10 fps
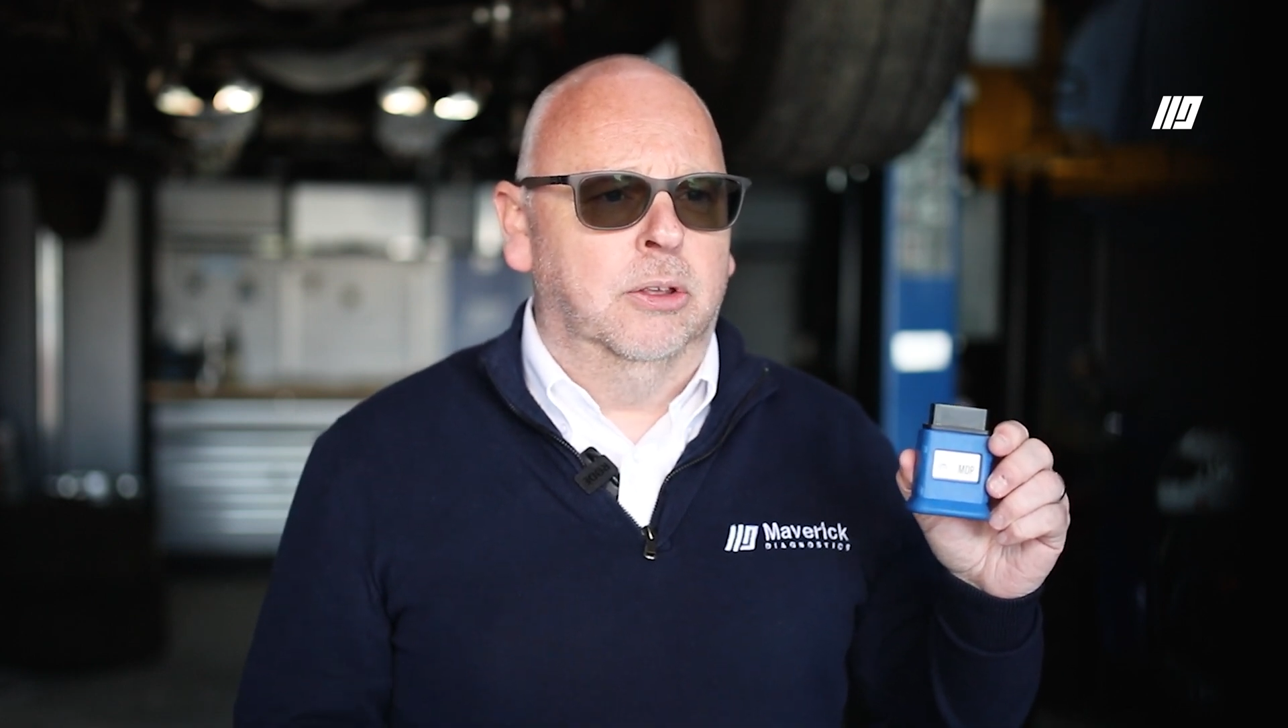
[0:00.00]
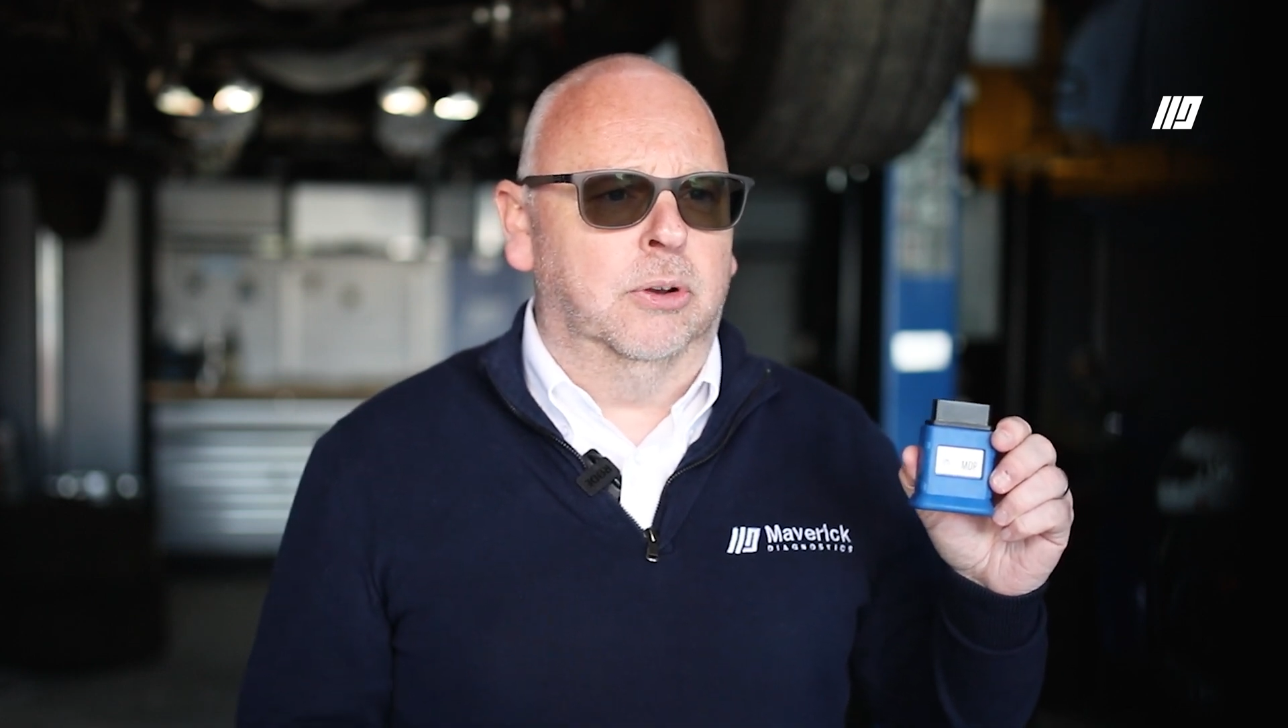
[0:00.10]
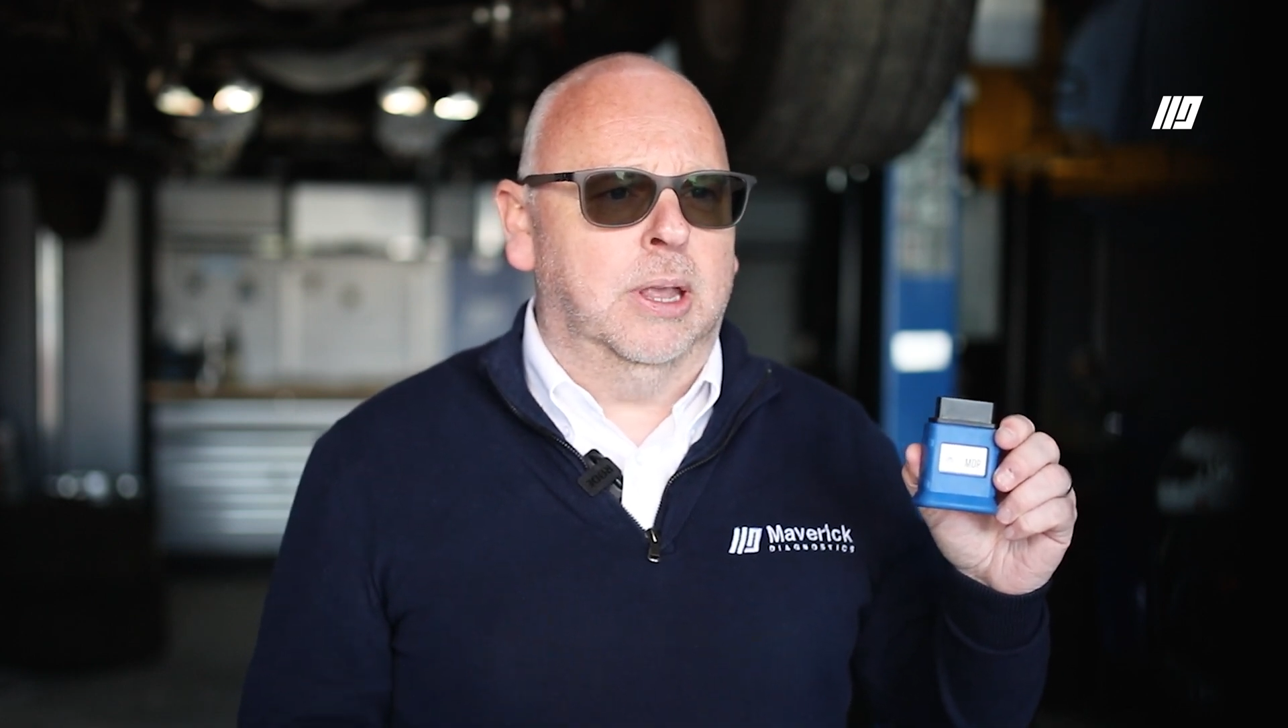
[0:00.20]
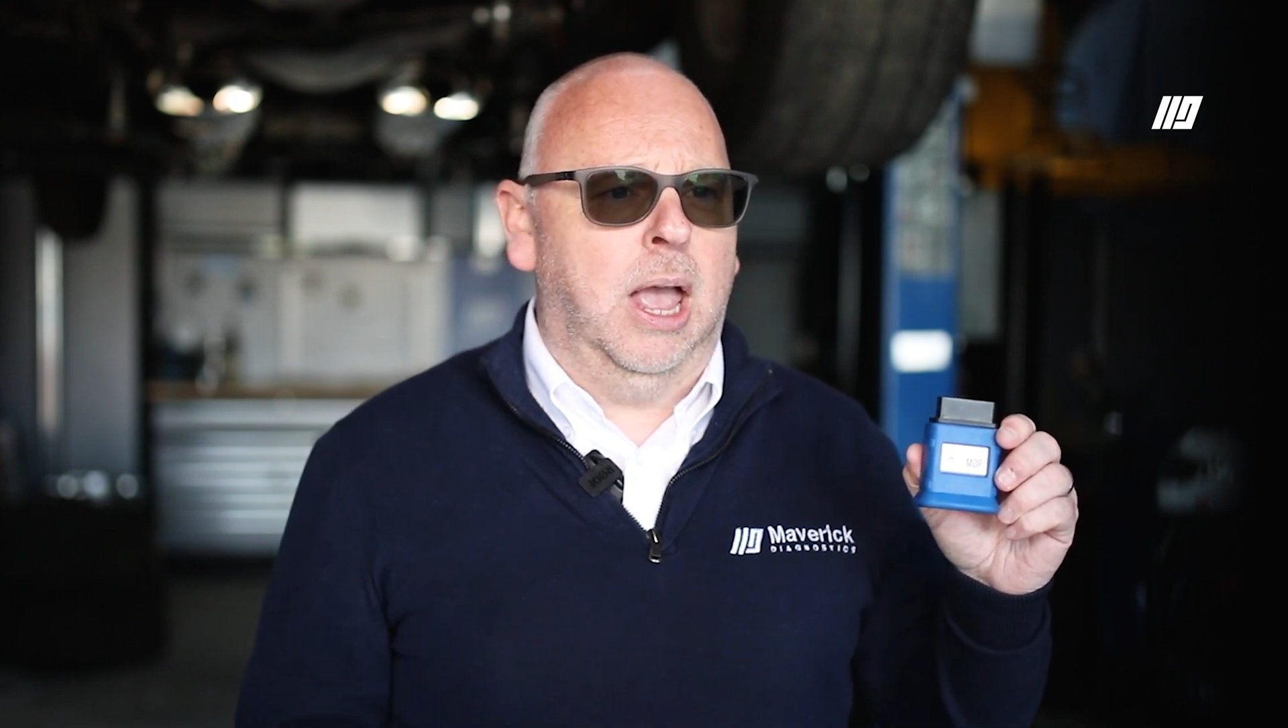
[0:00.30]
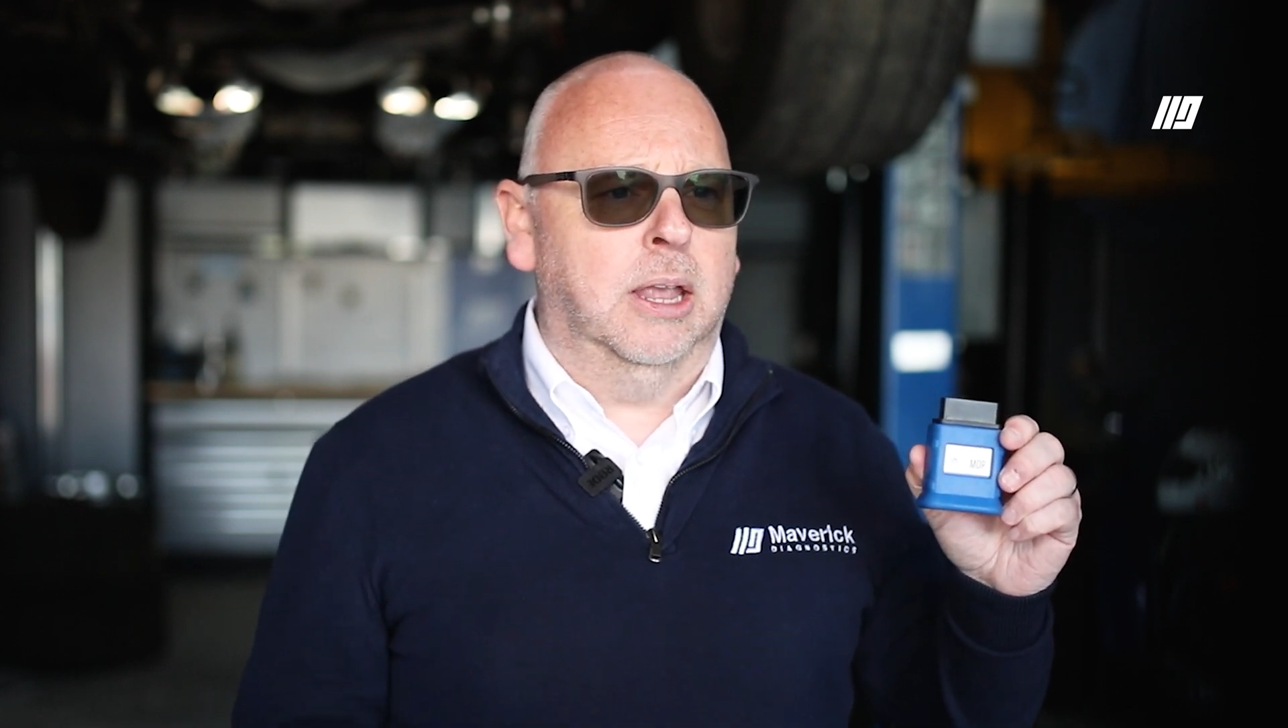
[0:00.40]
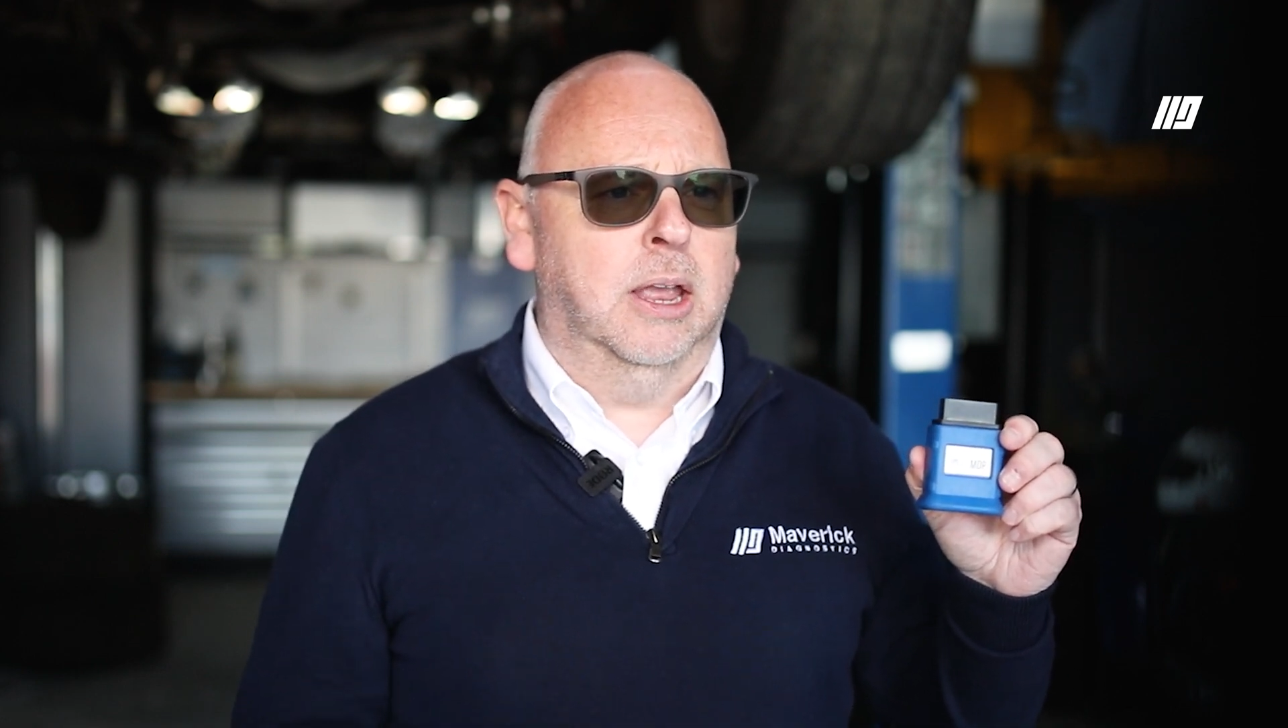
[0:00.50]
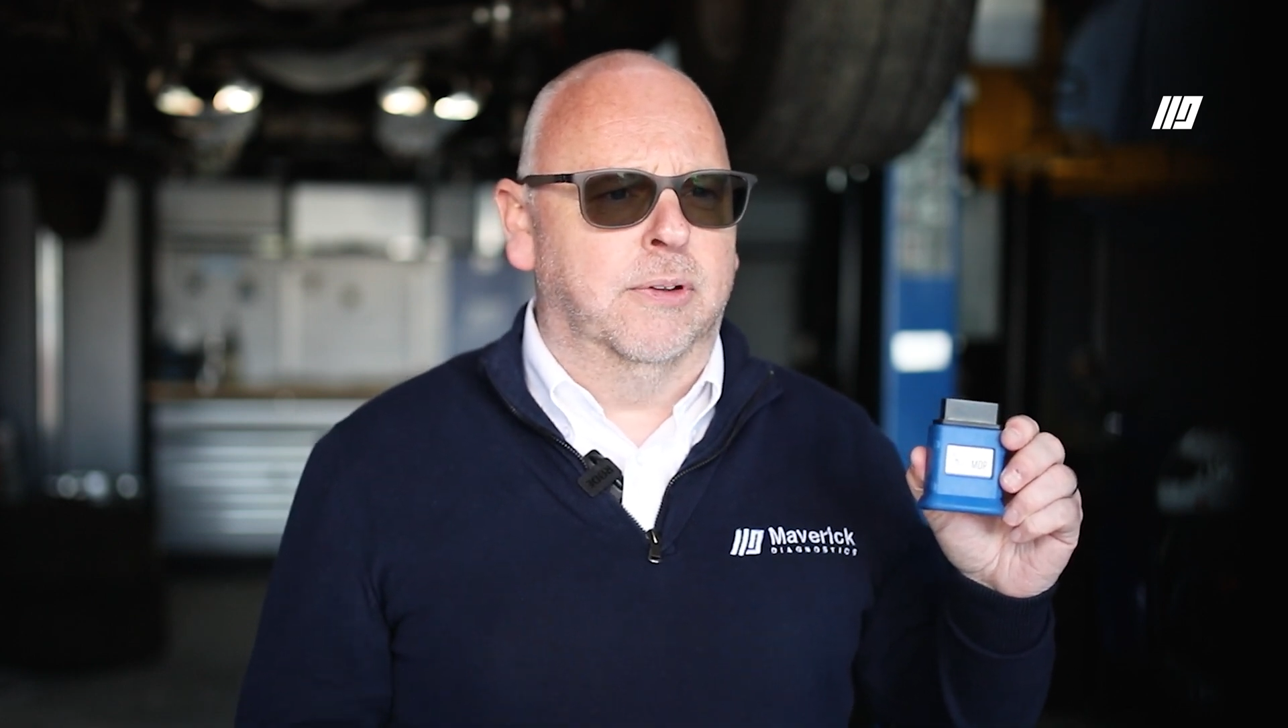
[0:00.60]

So again,